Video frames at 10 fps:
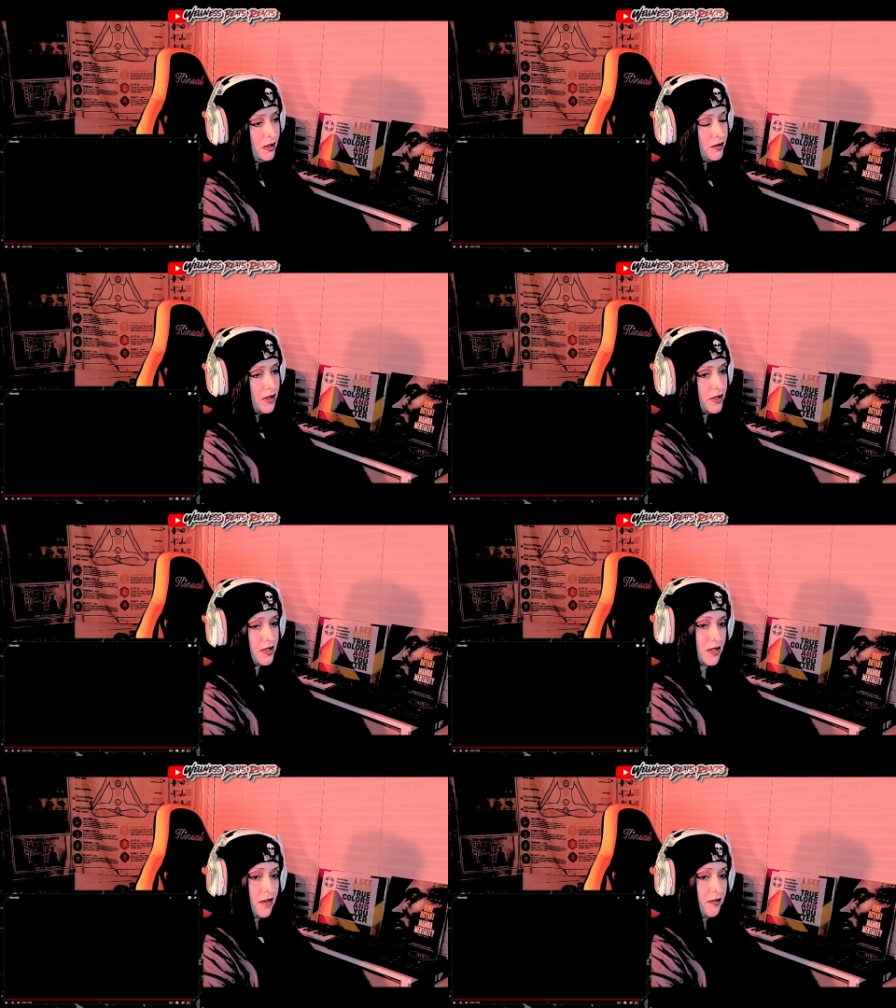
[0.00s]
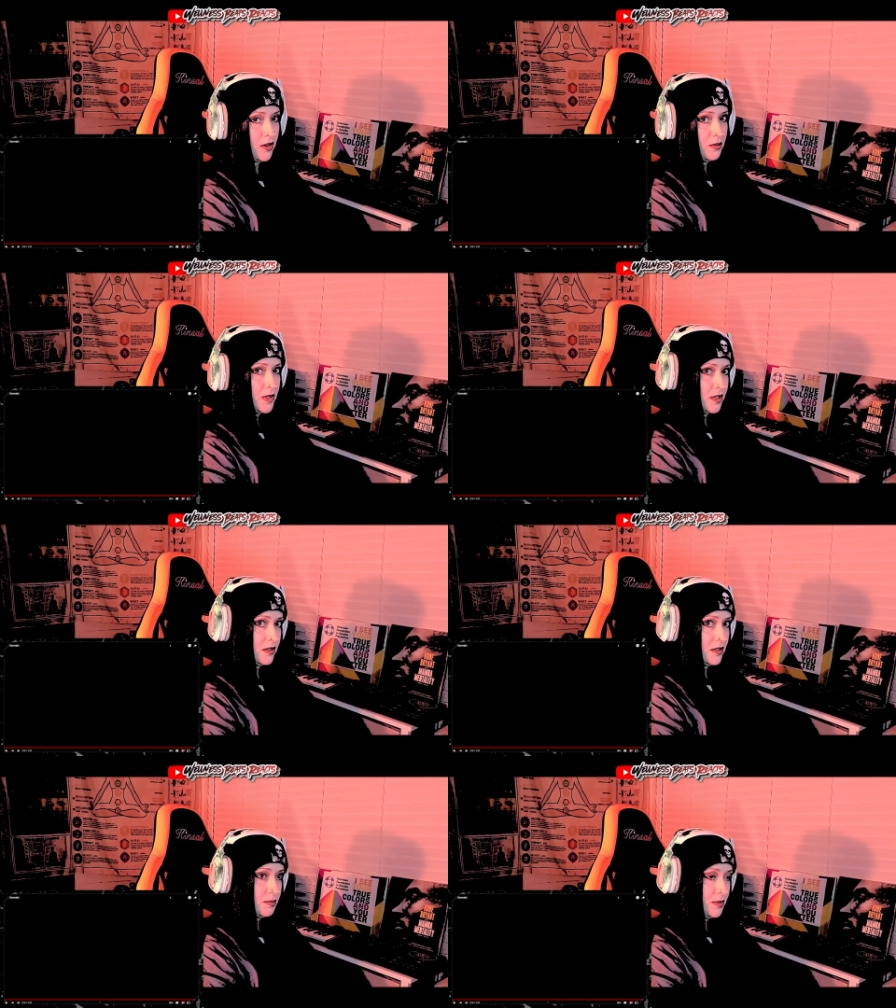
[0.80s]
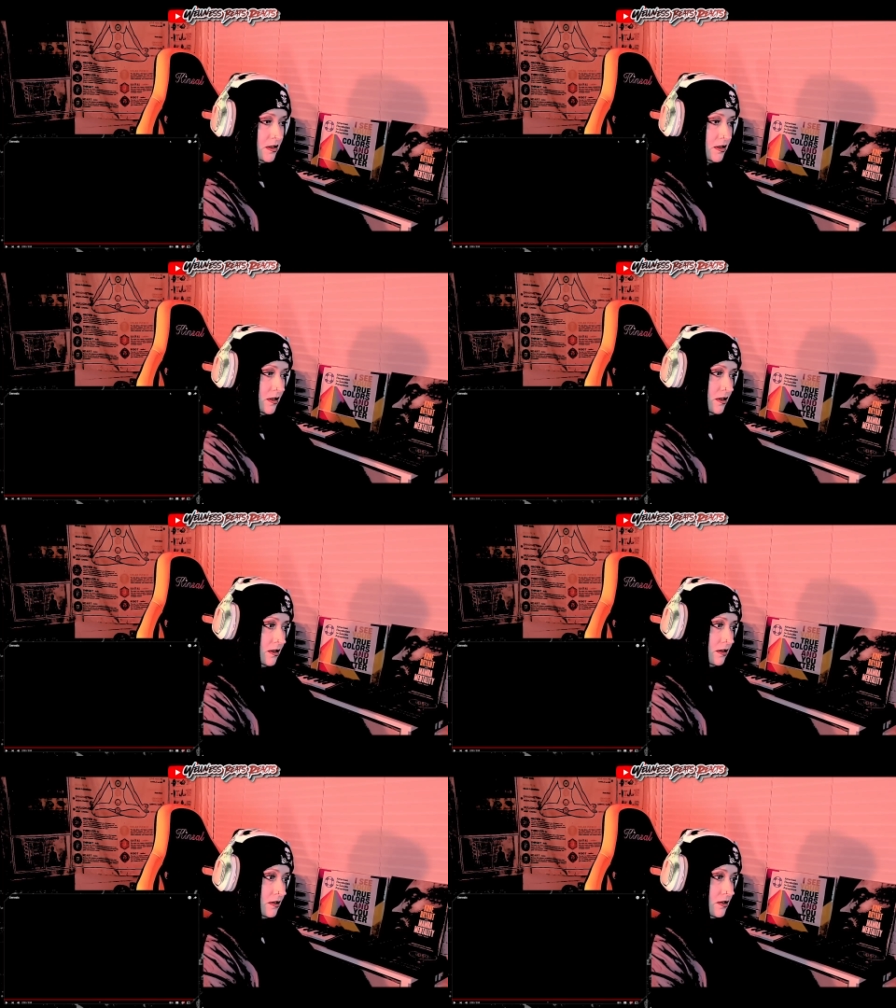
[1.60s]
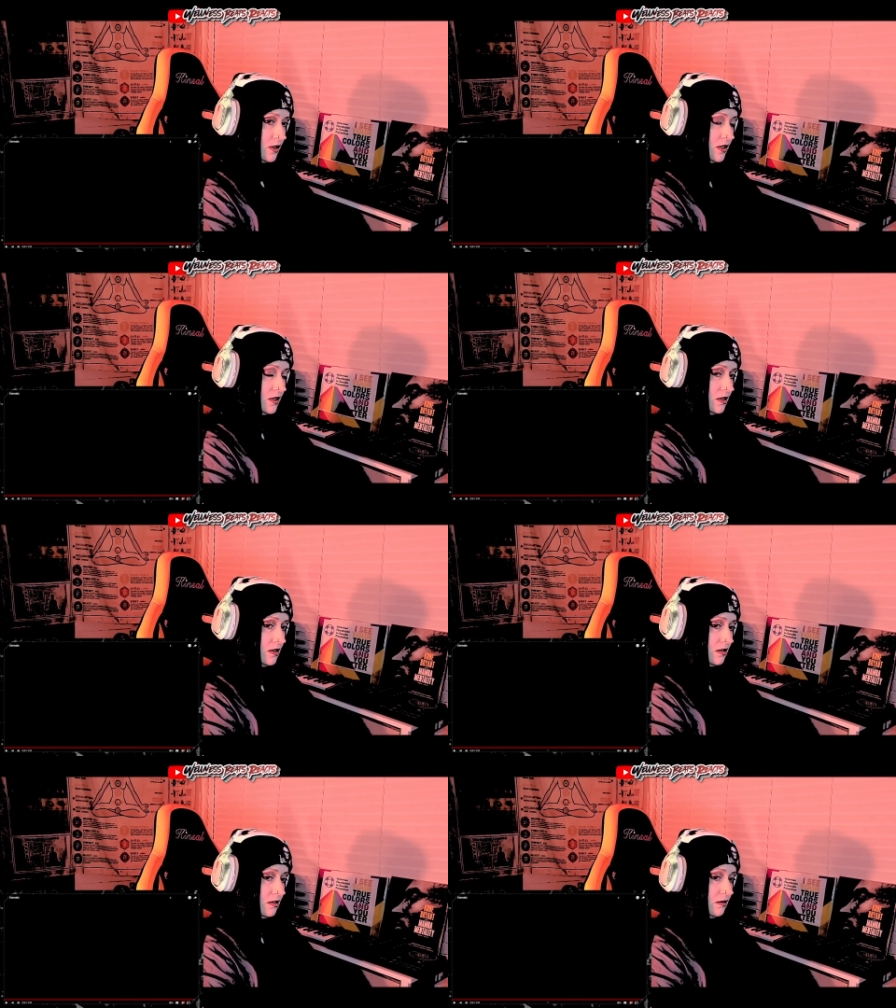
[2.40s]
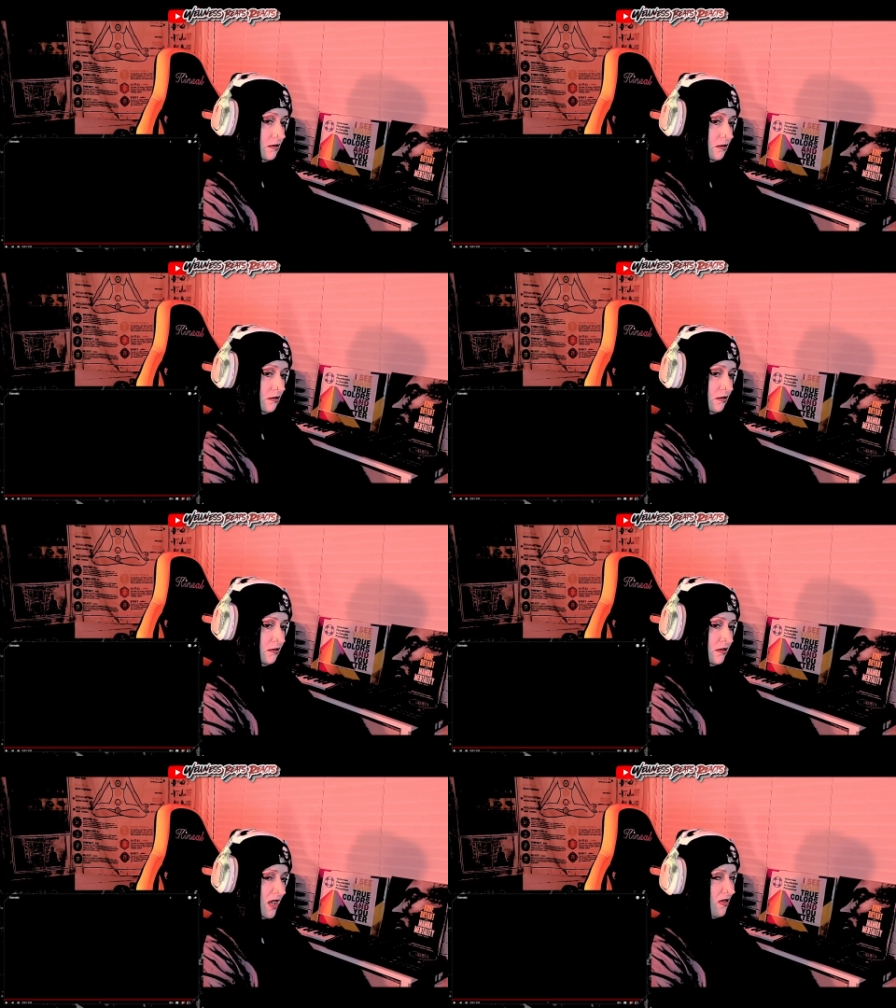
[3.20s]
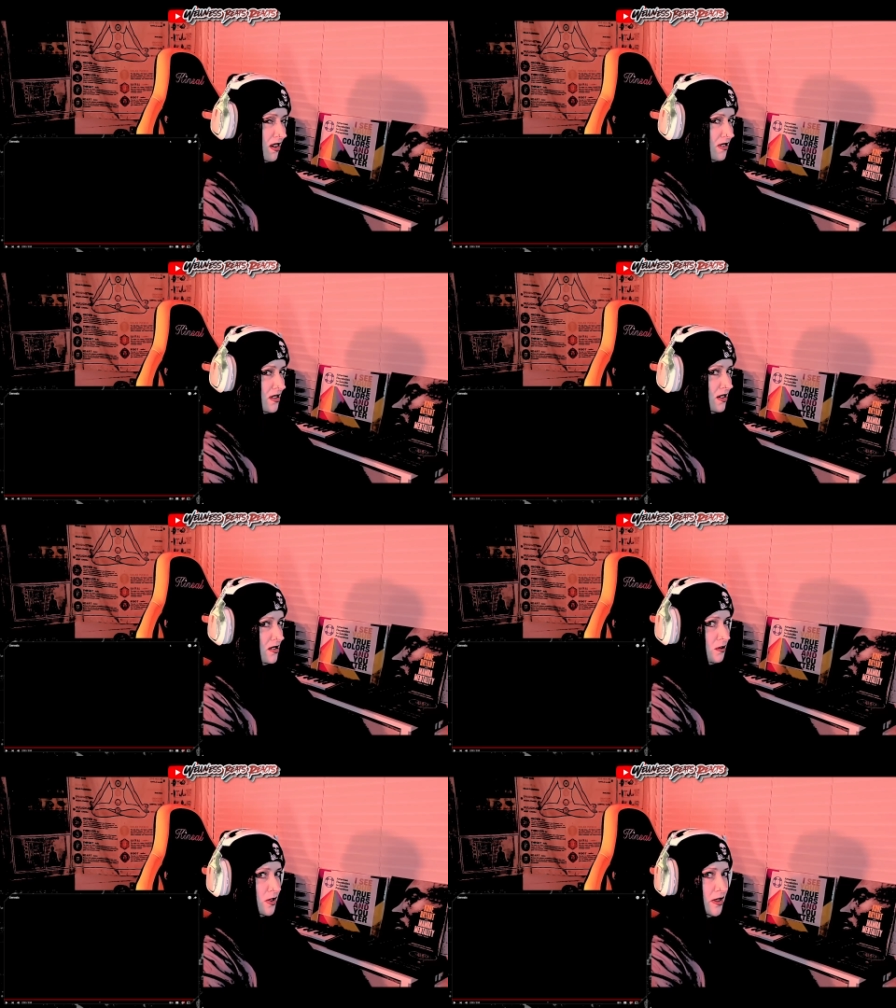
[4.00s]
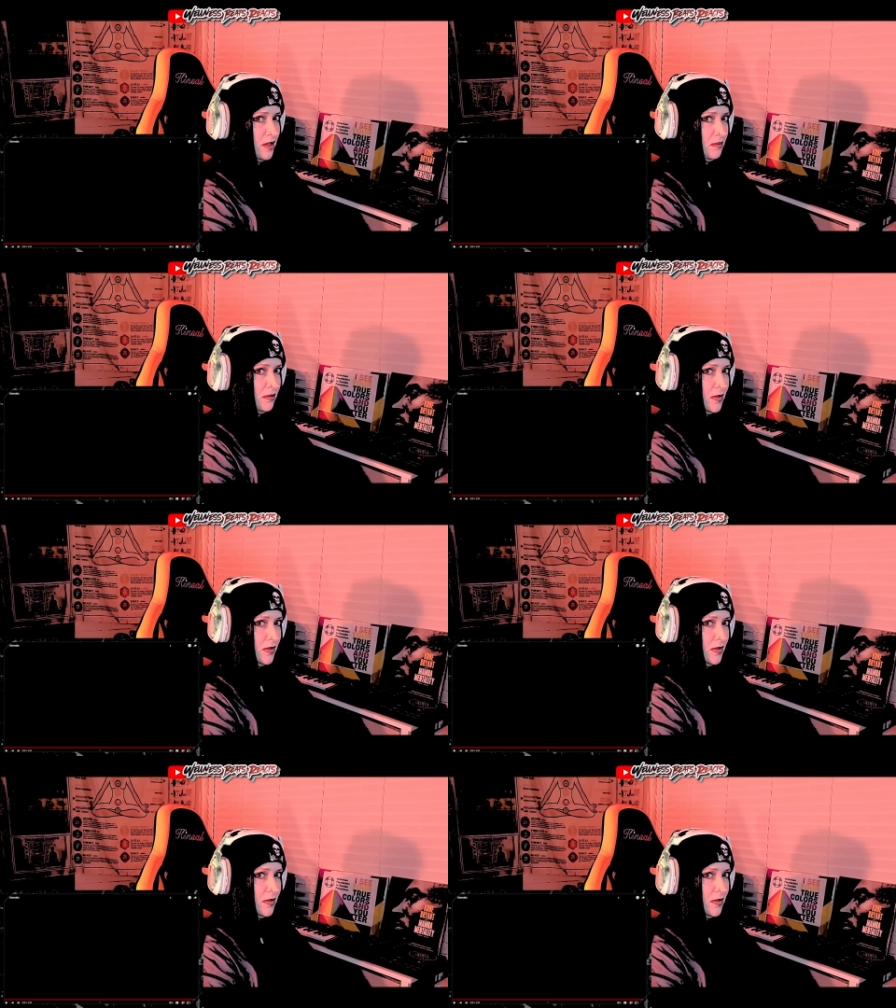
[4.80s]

that doesn't have a home, that's displaced on the streets, have a conversation with them.